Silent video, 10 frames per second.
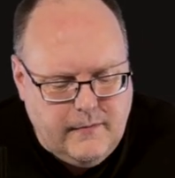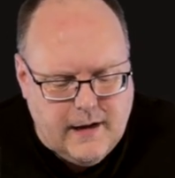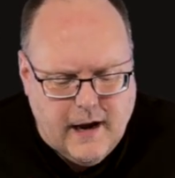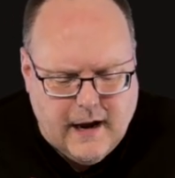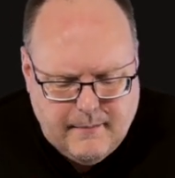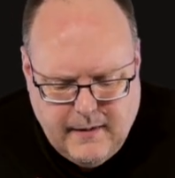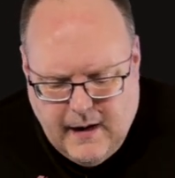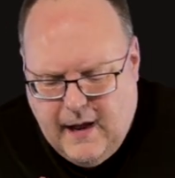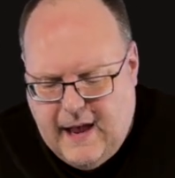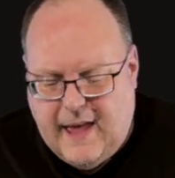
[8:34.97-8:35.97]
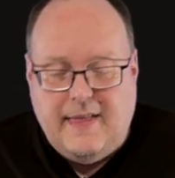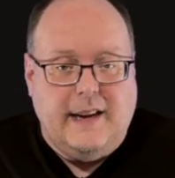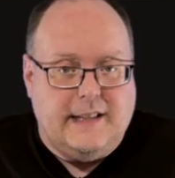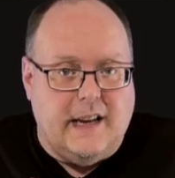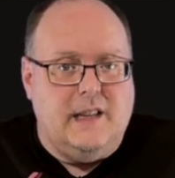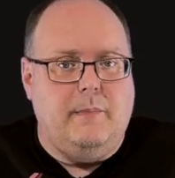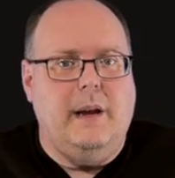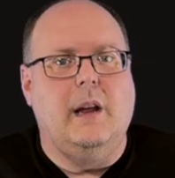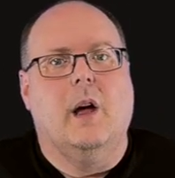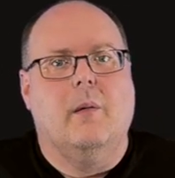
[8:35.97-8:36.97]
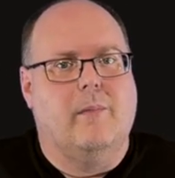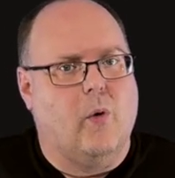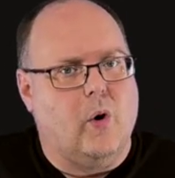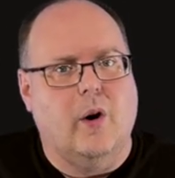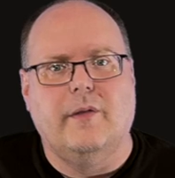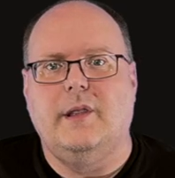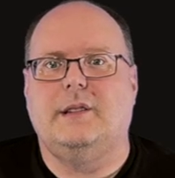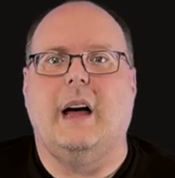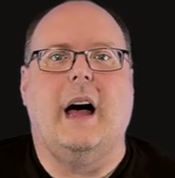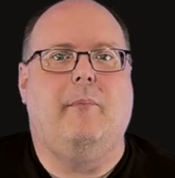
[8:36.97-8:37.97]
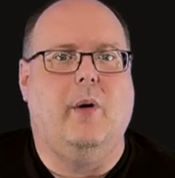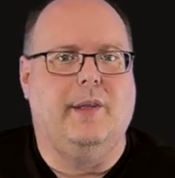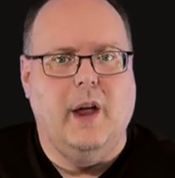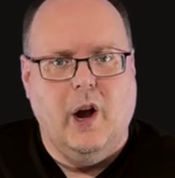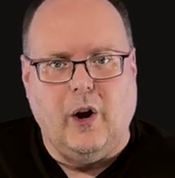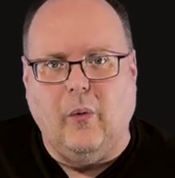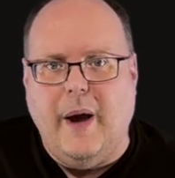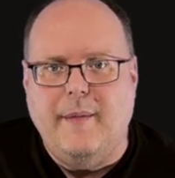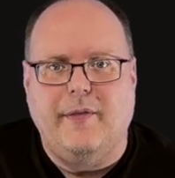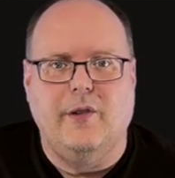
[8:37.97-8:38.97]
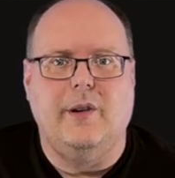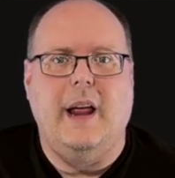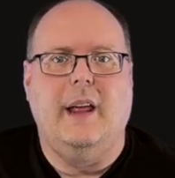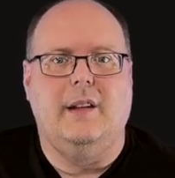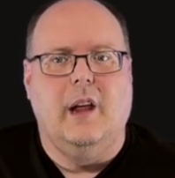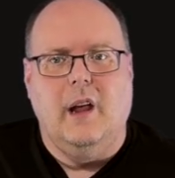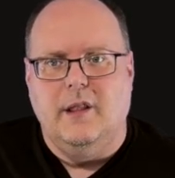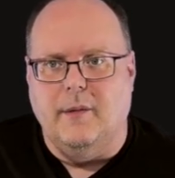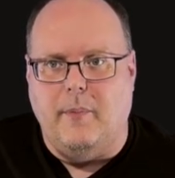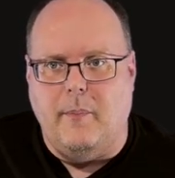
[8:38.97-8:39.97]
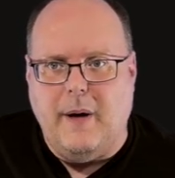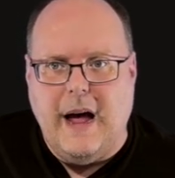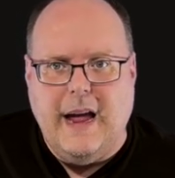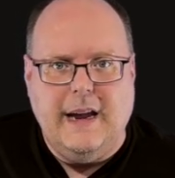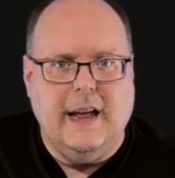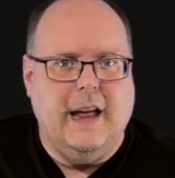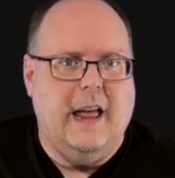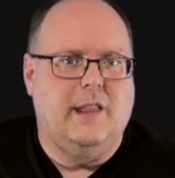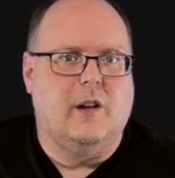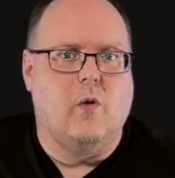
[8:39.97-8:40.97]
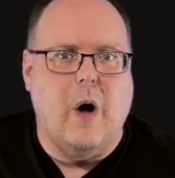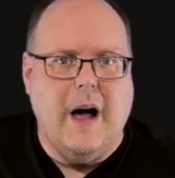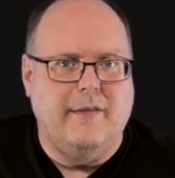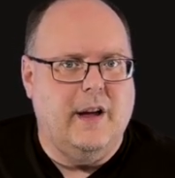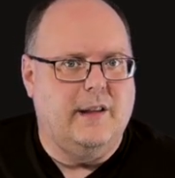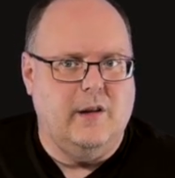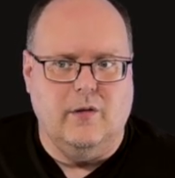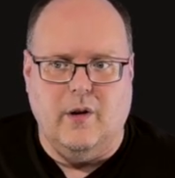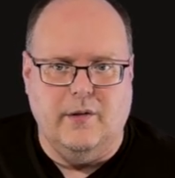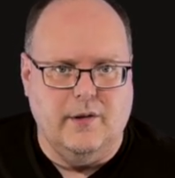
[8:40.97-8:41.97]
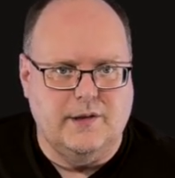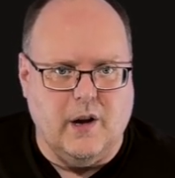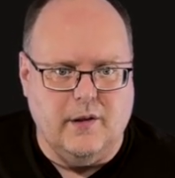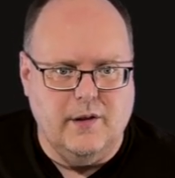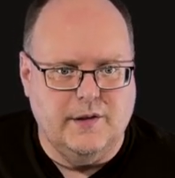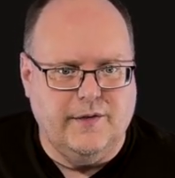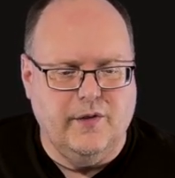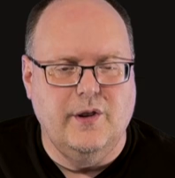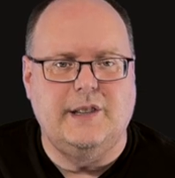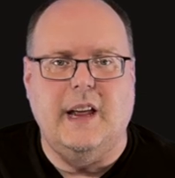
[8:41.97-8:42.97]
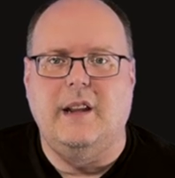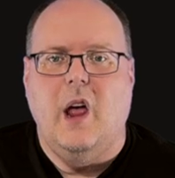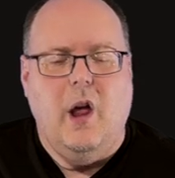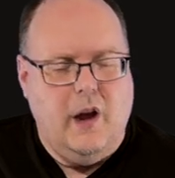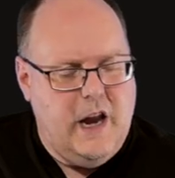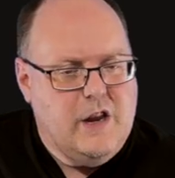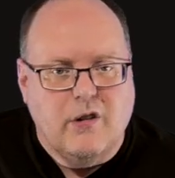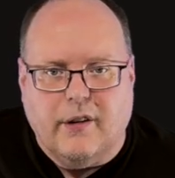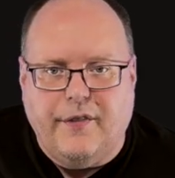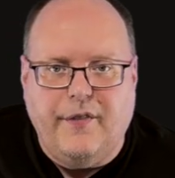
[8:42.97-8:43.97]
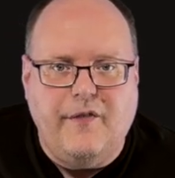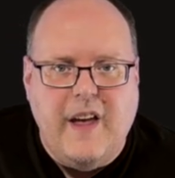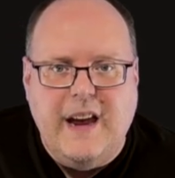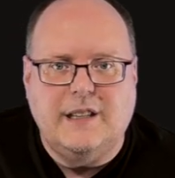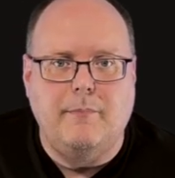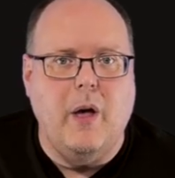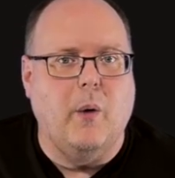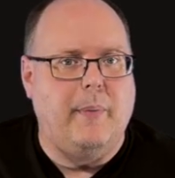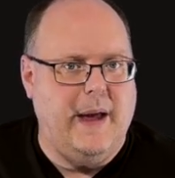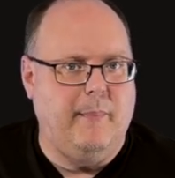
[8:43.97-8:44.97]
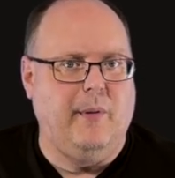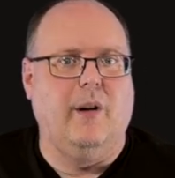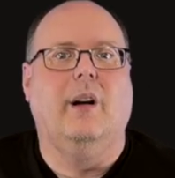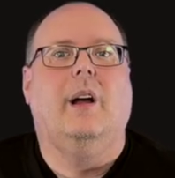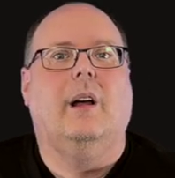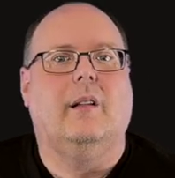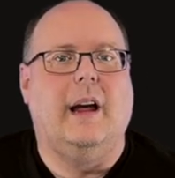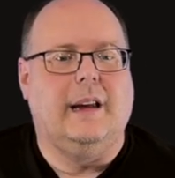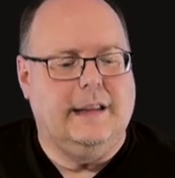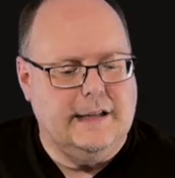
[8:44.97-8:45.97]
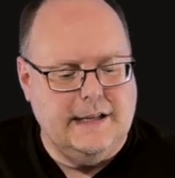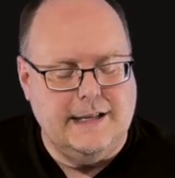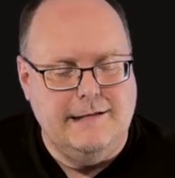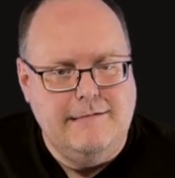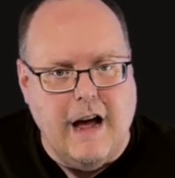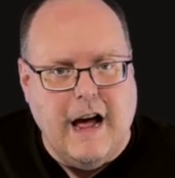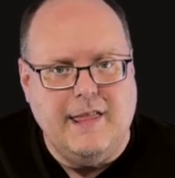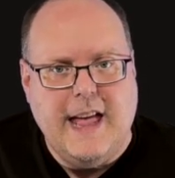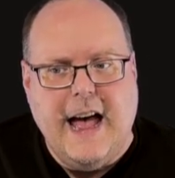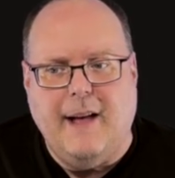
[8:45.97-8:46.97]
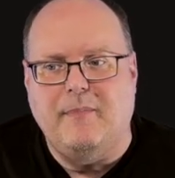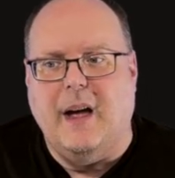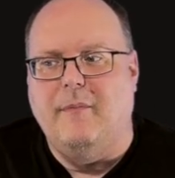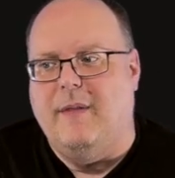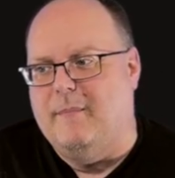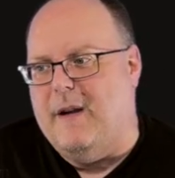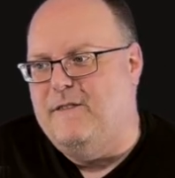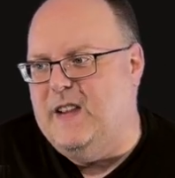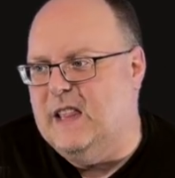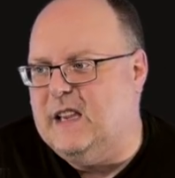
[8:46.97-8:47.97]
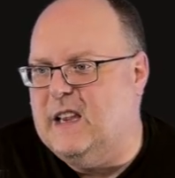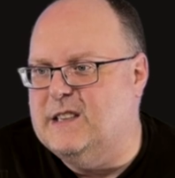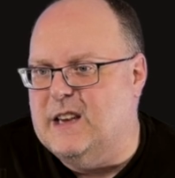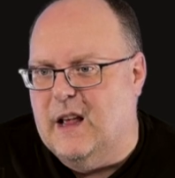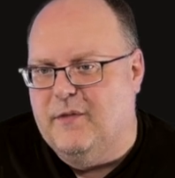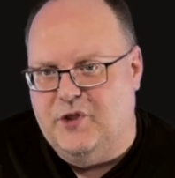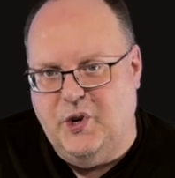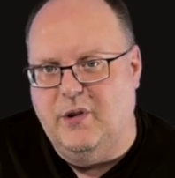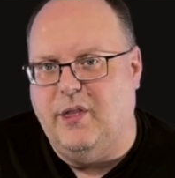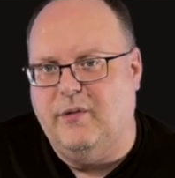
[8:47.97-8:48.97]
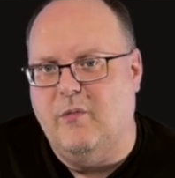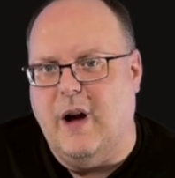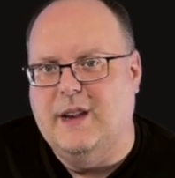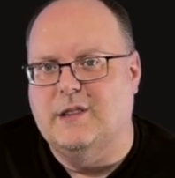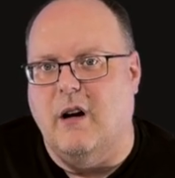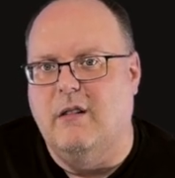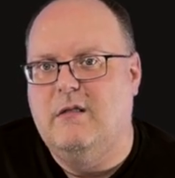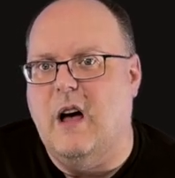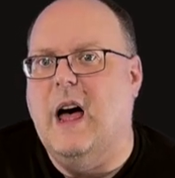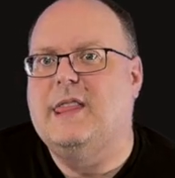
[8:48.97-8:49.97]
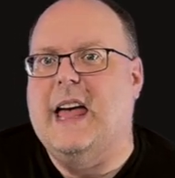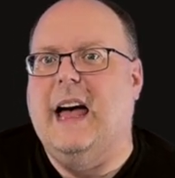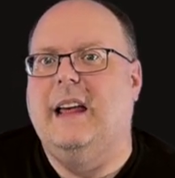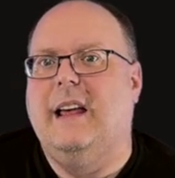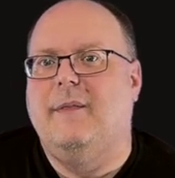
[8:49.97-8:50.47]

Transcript: Um, and they tend to be more over the top with grapefruit and the papaya and the guava and you know all those all those fruits and in your face bell pepper like this is not that I'm, my feeling is Two to three wines are not that.